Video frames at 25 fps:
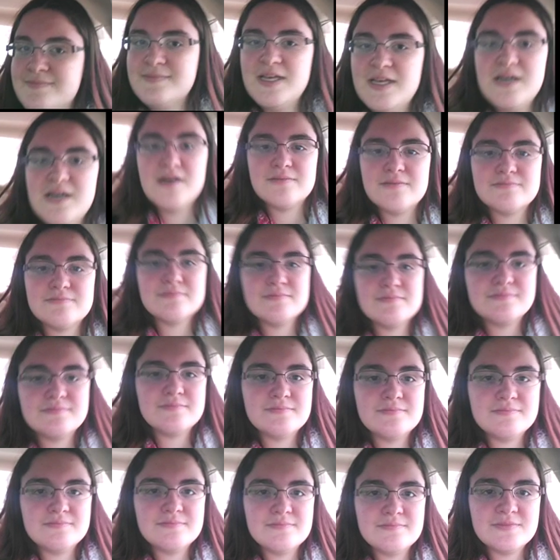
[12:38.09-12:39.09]
Yeah.
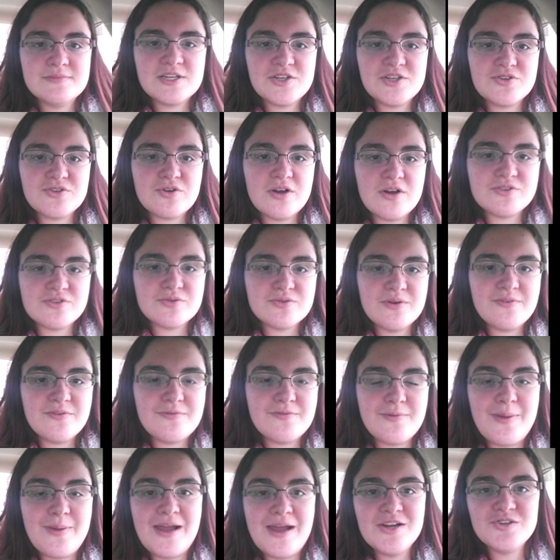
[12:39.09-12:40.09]
Just across the
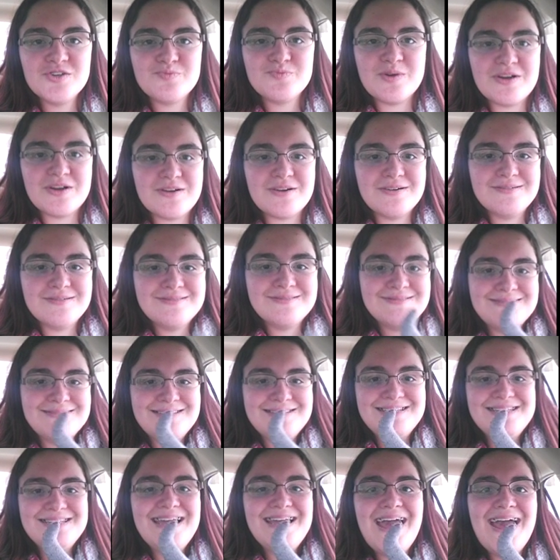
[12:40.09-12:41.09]
river from Harrisburg.
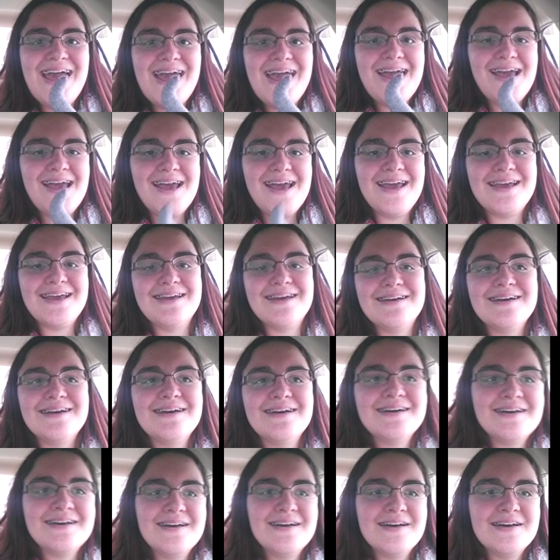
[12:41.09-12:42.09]
Yay!
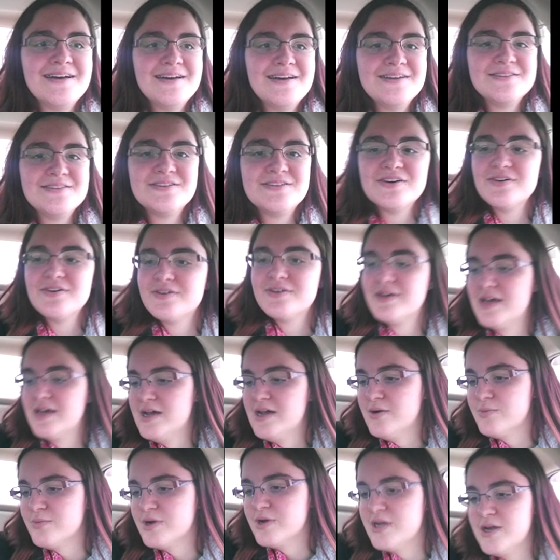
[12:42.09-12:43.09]
So
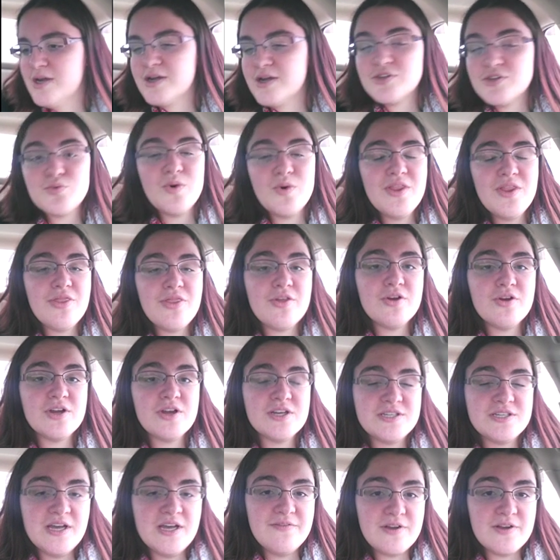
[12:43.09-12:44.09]
yeah, we're here. It's
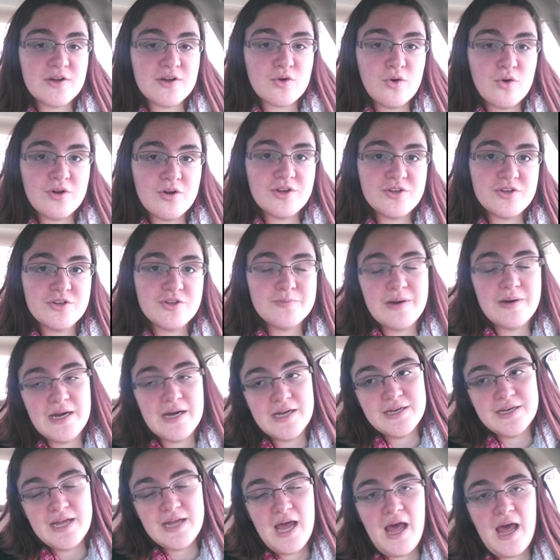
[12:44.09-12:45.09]
1:37 according to
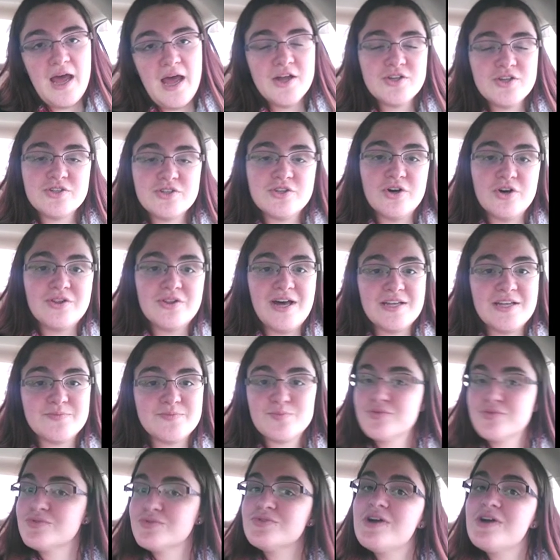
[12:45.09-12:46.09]
my dash, though that's
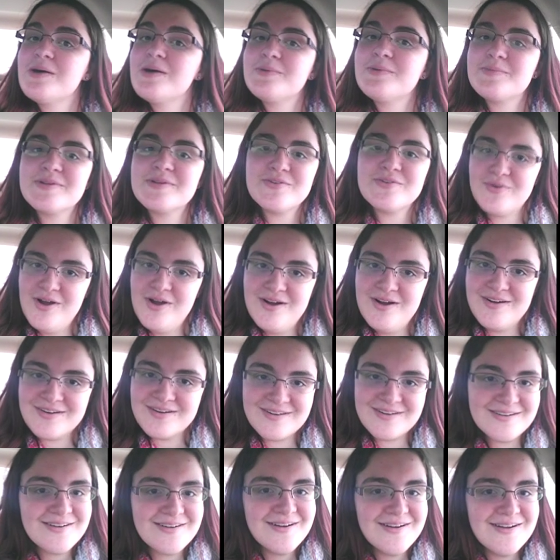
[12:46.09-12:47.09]
probably
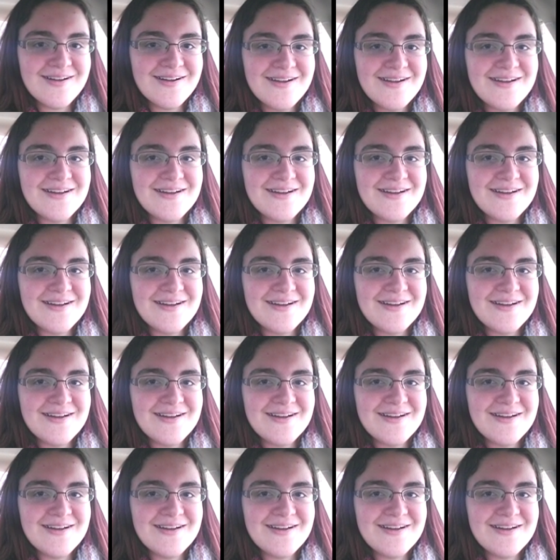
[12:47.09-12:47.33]
wrong.